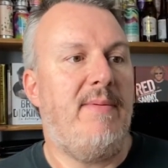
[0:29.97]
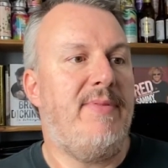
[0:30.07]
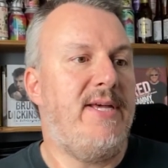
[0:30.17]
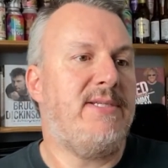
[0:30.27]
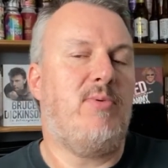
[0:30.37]

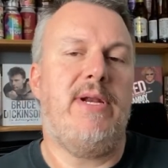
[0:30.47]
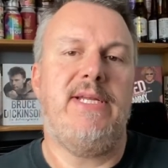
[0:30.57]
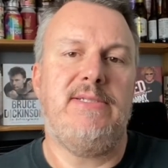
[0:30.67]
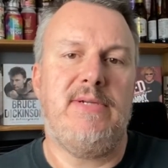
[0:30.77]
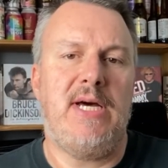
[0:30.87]
This
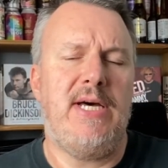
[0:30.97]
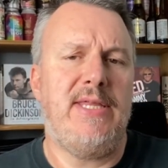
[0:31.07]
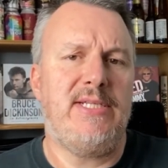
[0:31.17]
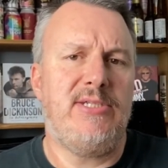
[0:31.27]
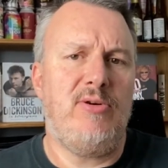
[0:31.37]

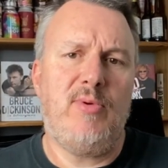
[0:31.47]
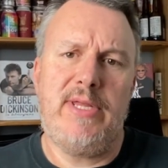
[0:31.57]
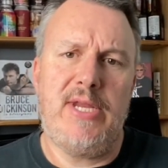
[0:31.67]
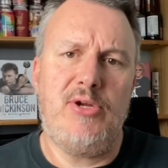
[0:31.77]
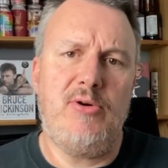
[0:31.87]
is not one of
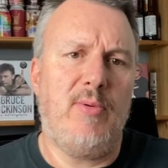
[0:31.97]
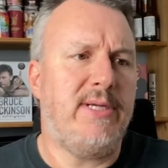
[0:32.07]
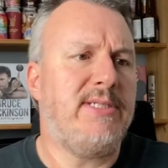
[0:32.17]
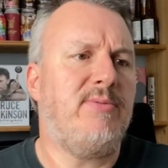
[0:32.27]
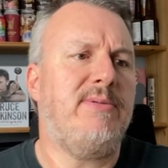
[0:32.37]
their newer
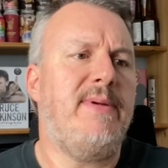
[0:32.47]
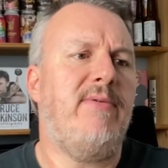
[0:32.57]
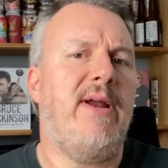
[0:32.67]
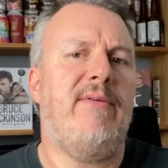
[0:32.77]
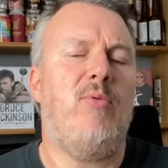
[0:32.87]
ones. This one's been
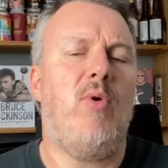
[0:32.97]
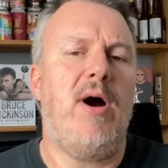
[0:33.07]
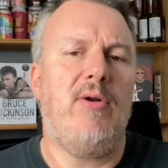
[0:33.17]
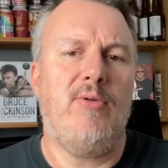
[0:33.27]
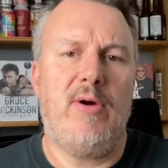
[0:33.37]
around for a
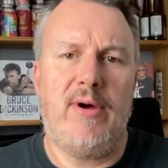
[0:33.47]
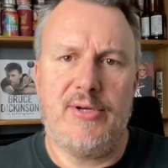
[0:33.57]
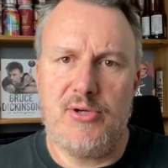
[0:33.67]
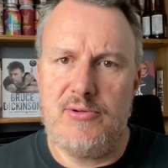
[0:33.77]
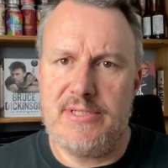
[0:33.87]
while, although I
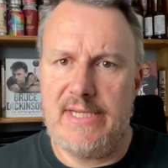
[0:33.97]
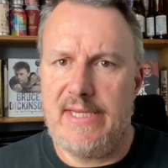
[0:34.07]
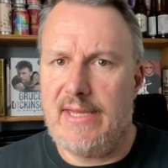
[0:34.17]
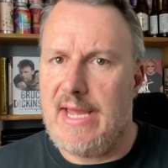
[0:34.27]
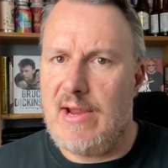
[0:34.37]
do see
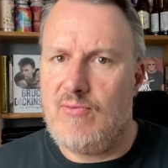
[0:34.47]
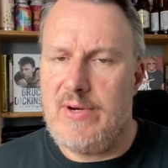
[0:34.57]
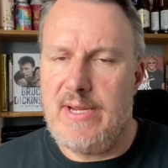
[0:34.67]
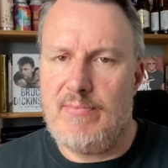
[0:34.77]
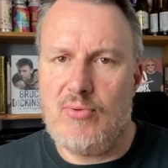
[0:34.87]
that they are
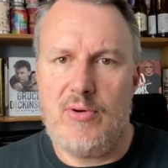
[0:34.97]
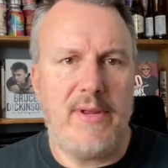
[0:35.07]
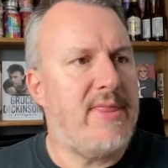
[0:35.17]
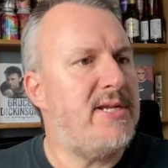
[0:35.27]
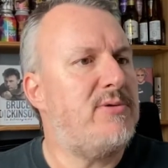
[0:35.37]

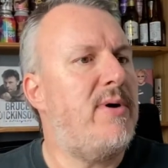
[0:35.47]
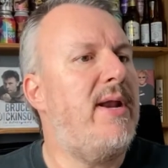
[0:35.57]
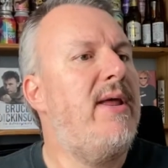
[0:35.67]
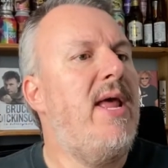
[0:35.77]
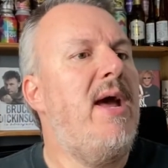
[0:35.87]
re-brewing this
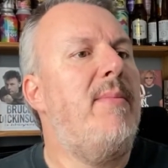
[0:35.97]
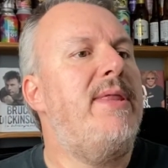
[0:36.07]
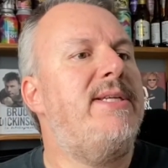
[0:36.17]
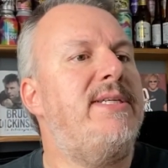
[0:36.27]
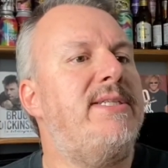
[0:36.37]
one. But
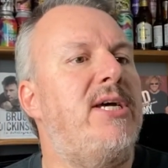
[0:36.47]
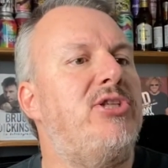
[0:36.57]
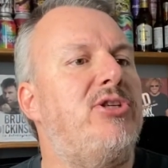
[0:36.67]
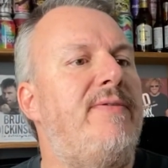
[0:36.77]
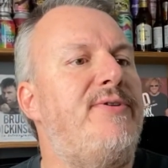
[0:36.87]
this is a
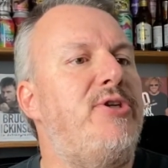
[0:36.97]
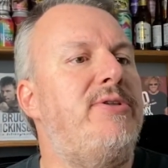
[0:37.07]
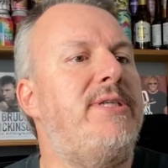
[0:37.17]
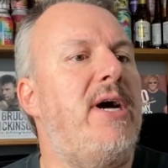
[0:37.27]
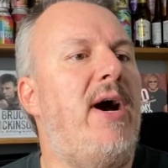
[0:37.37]
soft,
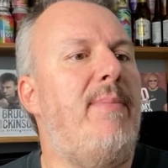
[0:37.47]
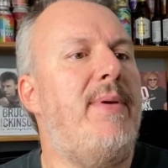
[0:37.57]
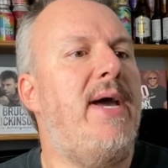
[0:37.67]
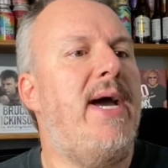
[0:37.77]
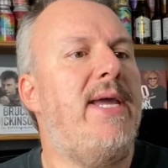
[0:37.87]
juicy
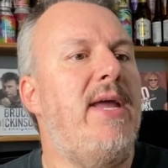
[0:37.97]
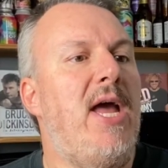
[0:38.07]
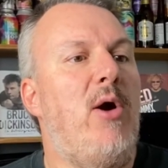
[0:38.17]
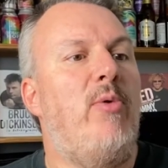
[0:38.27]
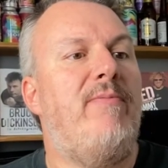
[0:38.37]
IPA
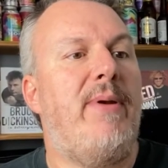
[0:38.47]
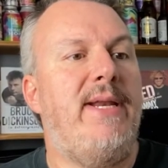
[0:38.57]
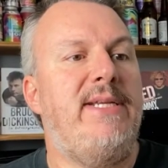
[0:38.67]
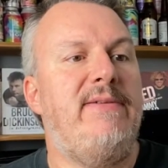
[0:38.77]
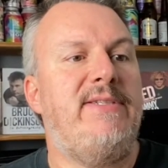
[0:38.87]
with
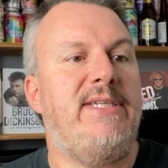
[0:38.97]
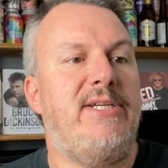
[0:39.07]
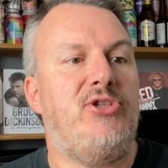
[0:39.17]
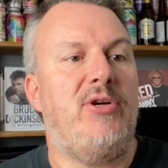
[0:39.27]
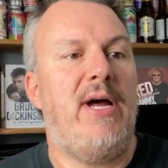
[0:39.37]
plenty of
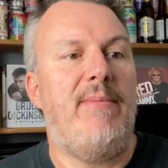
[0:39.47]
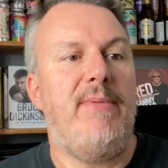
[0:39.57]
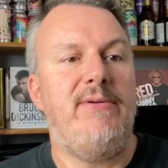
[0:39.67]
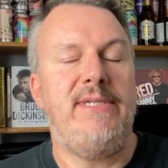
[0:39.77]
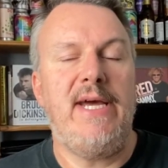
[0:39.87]
citra and
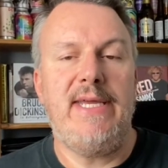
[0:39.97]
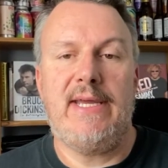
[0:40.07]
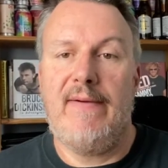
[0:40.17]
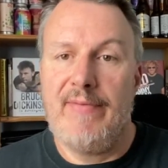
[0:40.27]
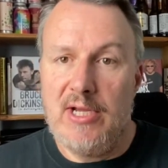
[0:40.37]

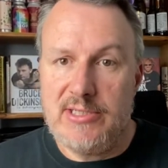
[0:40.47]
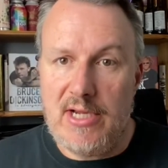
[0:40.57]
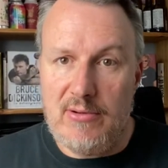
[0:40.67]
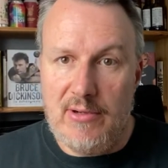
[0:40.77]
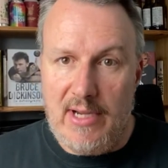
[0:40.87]
mosaic.
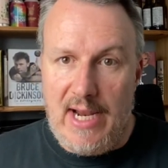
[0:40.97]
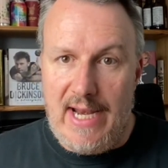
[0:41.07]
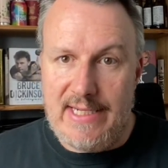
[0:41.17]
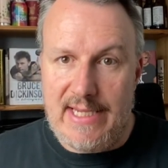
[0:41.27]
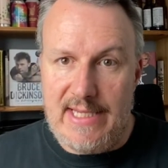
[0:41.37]
So,
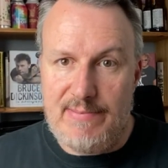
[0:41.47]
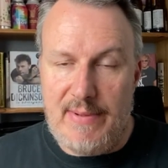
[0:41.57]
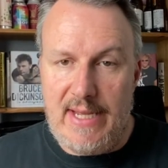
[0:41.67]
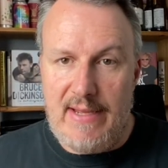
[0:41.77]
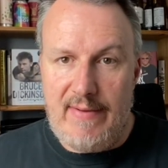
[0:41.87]
let's get this
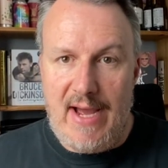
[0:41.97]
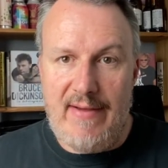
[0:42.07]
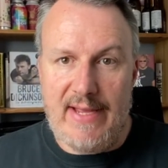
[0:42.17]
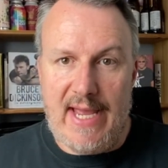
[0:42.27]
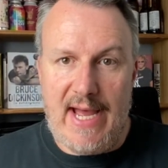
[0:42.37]
beer
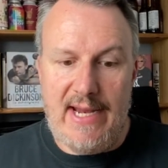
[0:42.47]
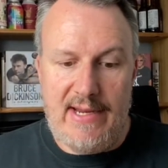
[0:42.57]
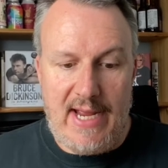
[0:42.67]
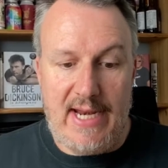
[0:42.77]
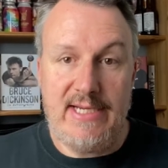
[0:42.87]
out of the
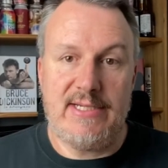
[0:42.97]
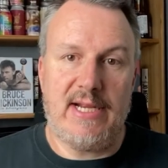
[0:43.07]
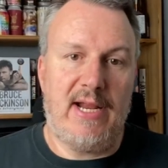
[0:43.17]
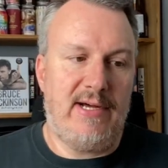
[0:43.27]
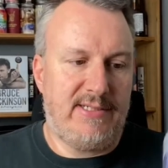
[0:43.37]
can and into the
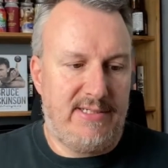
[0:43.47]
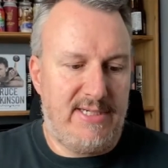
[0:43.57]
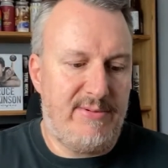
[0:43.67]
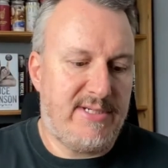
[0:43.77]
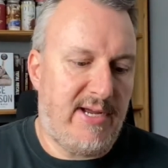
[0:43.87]
glass. See
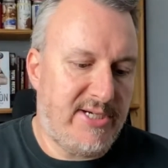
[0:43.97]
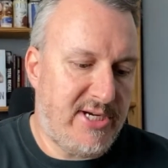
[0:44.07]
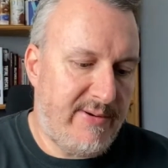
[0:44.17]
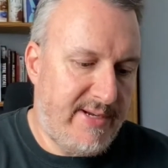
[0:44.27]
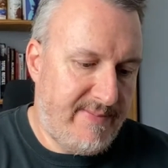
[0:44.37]
what it's like, shall we?